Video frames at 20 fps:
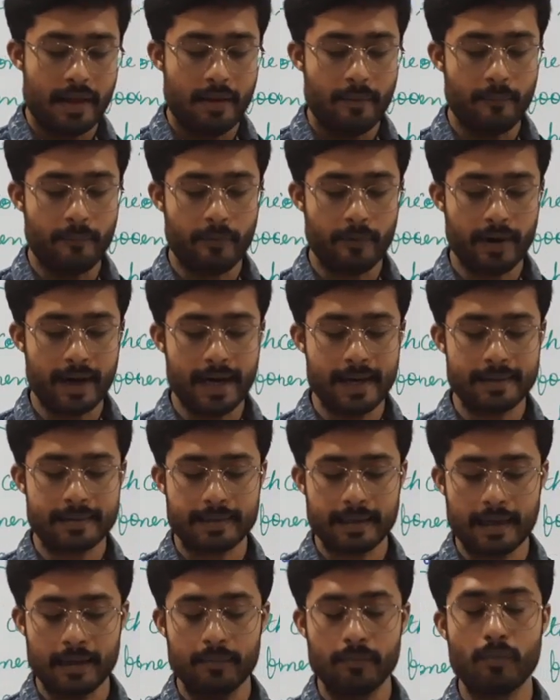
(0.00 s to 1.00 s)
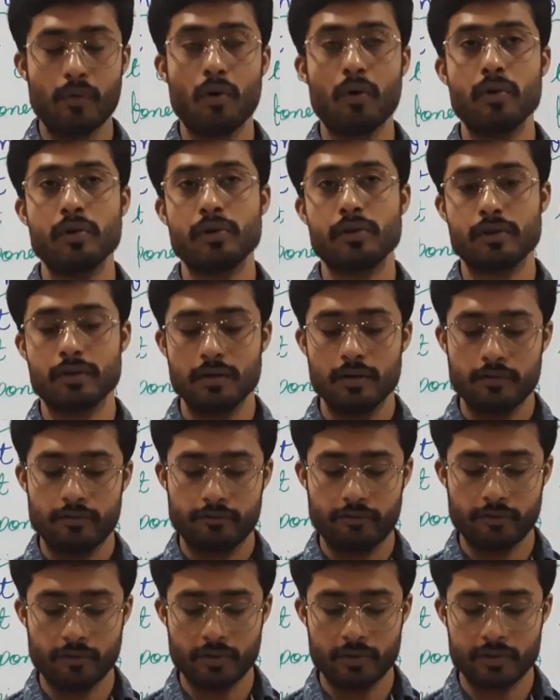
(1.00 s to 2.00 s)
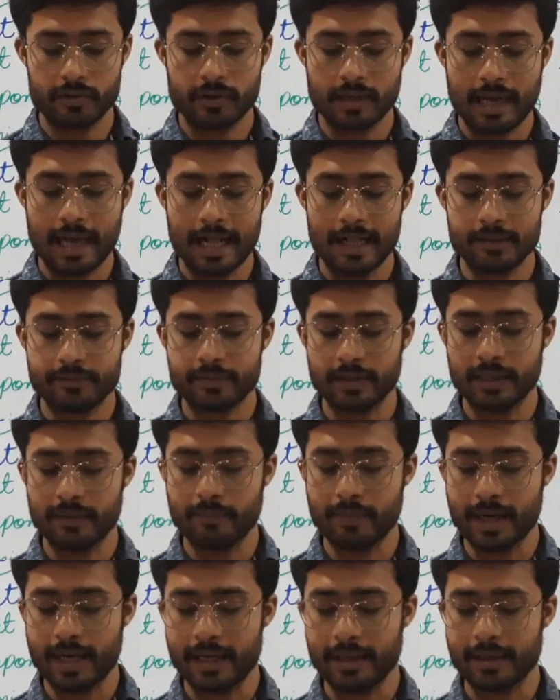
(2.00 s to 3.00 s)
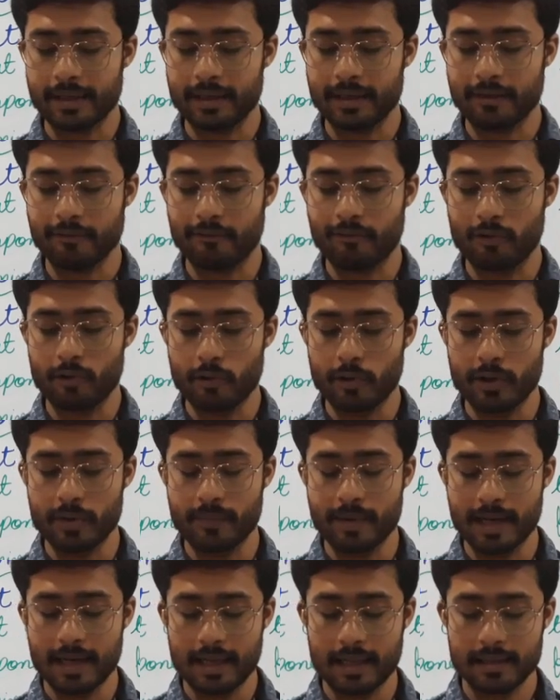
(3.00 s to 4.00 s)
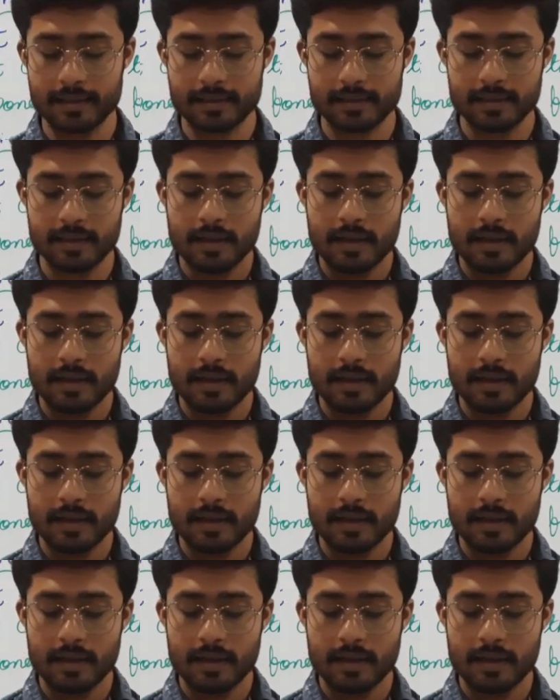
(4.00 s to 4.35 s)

breads and most foods, helps in maintaining fluid balance,